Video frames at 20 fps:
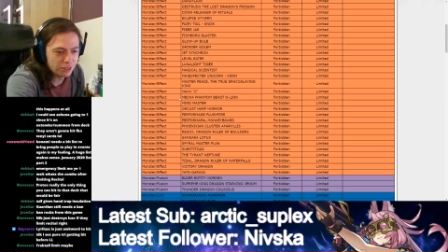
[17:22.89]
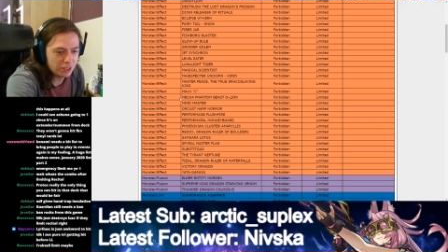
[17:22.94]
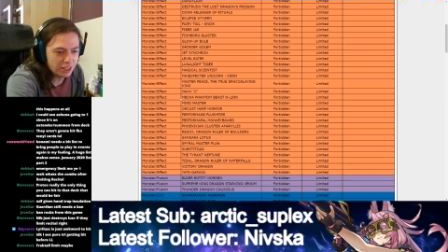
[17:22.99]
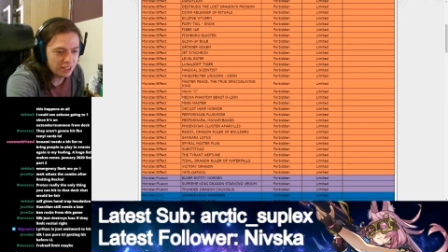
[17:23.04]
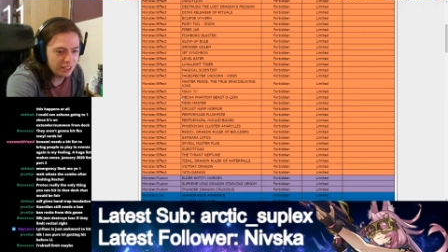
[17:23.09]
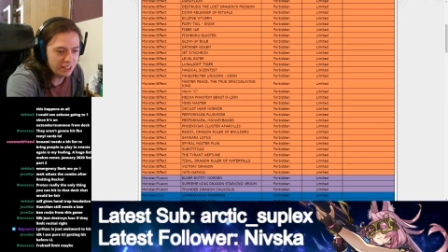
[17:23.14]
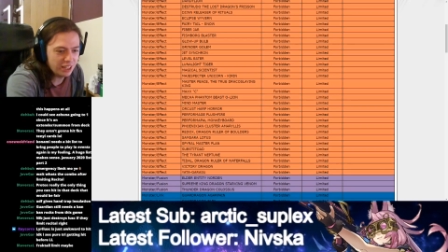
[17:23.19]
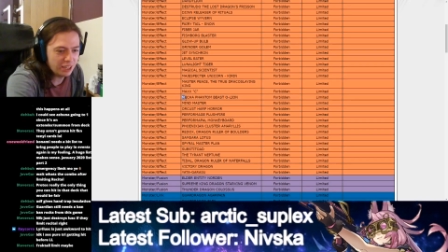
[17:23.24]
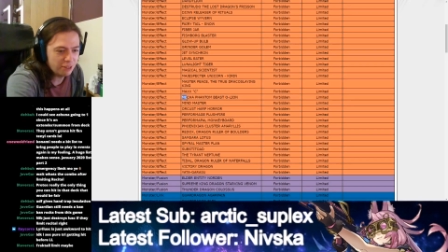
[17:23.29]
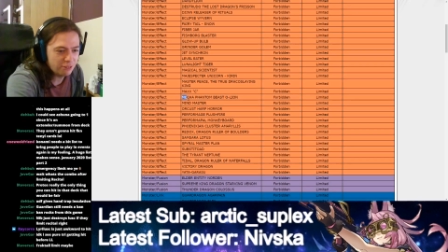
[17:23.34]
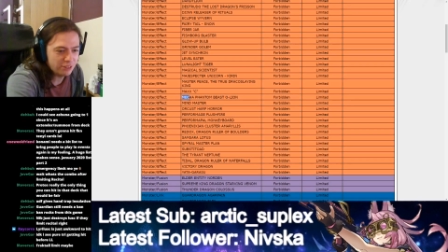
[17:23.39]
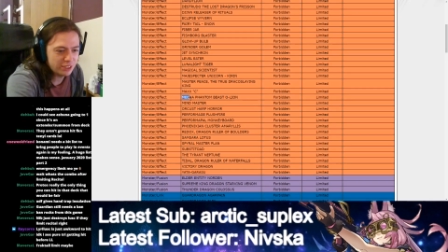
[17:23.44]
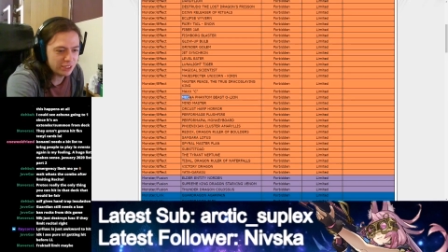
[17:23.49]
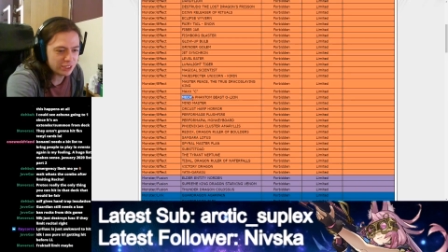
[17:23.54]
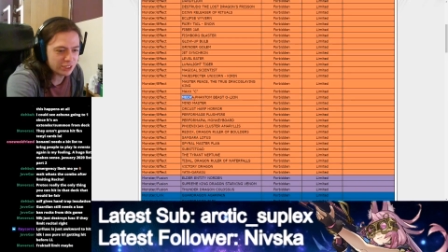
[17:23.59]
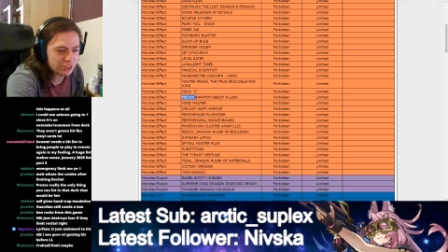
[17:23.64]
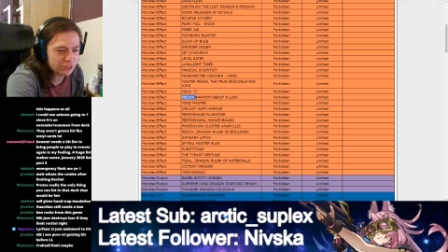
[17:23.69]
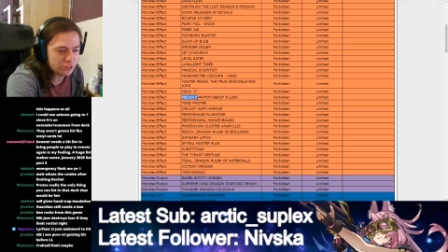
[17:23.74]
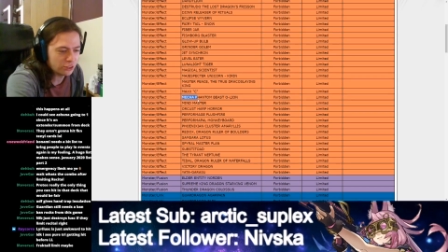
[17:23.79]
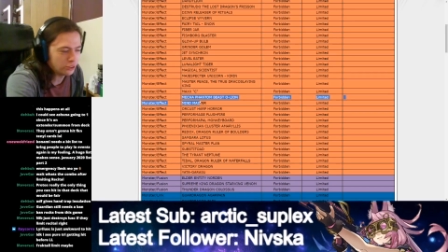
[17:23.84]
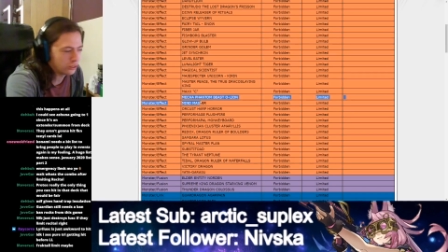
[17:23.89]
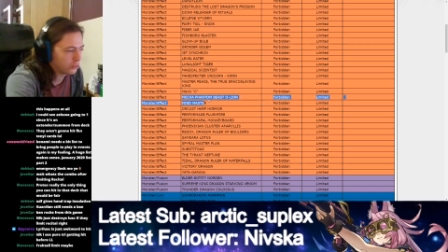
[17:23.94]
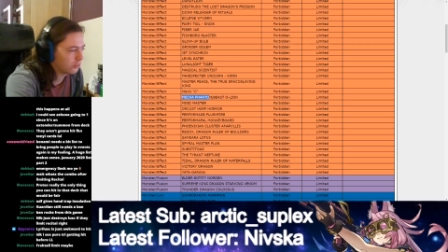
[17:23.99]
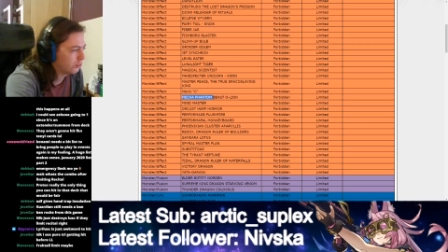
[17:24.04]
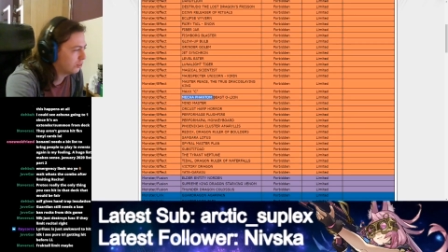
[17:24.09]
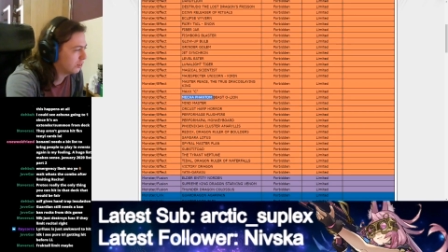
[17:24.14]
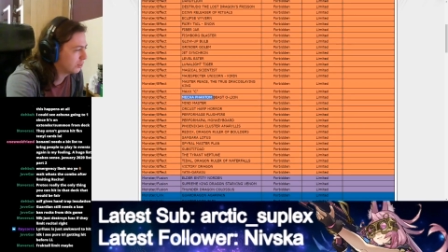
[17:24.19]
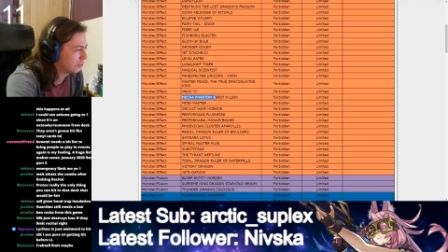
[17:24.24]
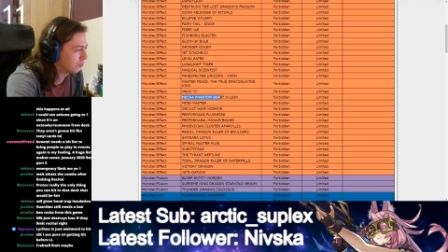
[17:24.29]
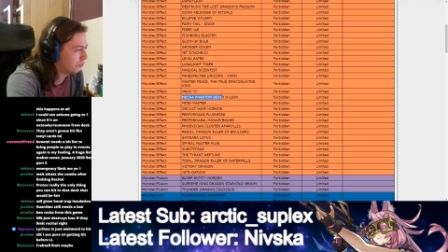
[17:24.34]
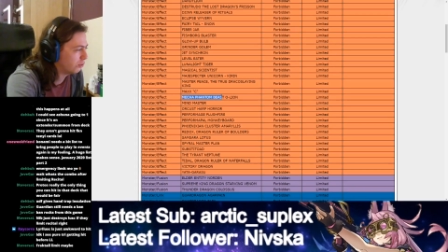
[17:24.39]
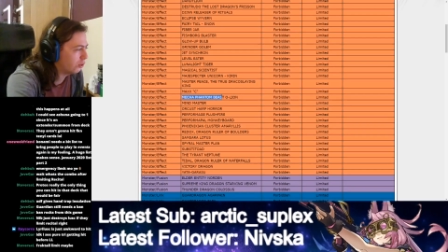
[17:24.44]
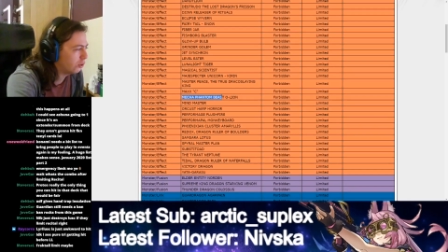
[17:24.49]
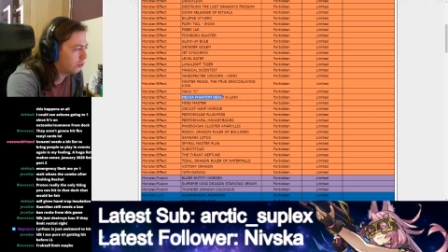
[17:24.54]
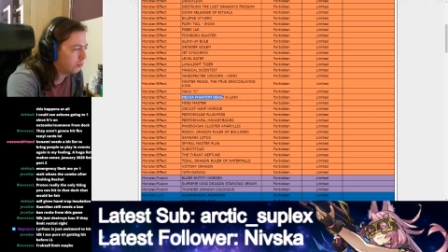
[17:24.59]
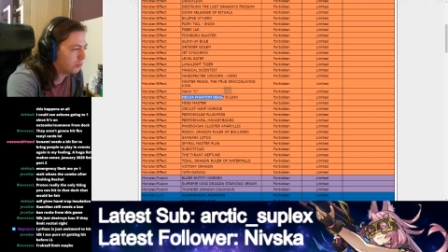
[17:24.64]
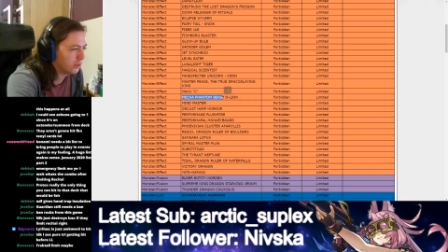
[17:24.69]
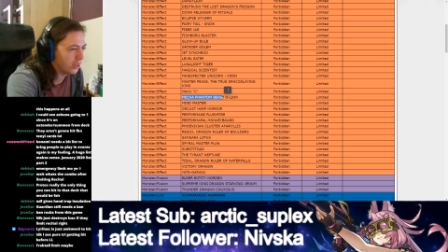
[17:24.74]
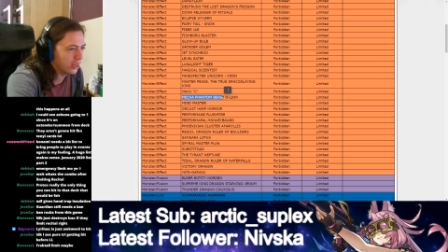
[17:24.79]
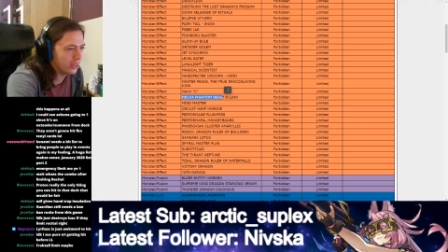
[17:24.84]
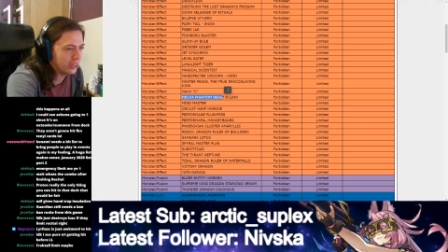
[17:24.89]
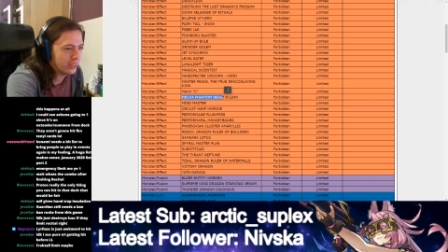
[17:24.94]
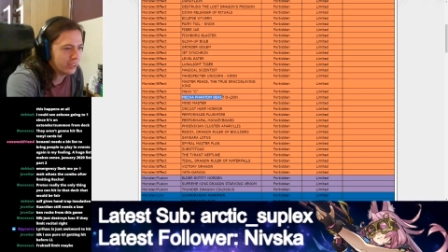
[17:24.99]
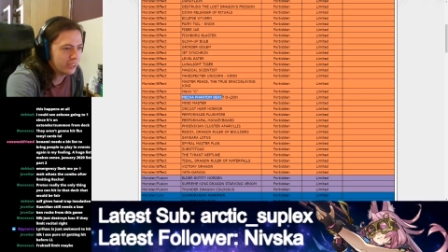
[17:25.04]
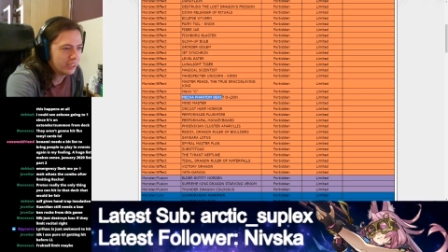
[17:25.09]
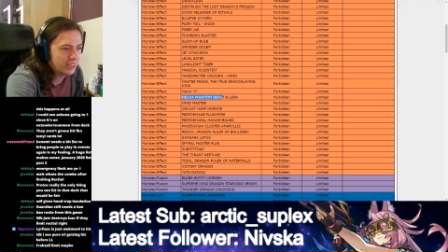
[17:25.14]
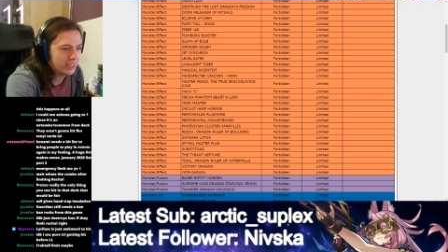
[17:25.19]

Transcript: Lyridas Turquoise Warbler.